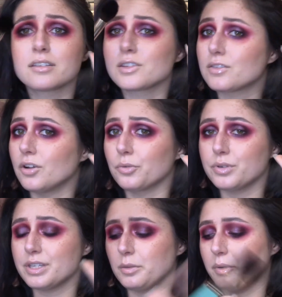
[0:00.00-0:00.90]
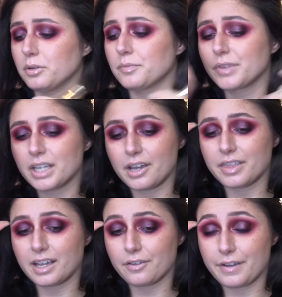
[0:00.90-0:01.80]
So reasonable. I
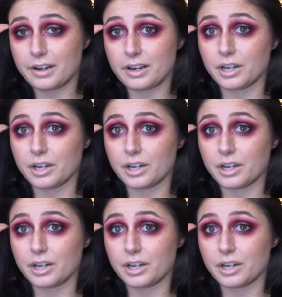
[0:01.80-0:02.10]
think I found it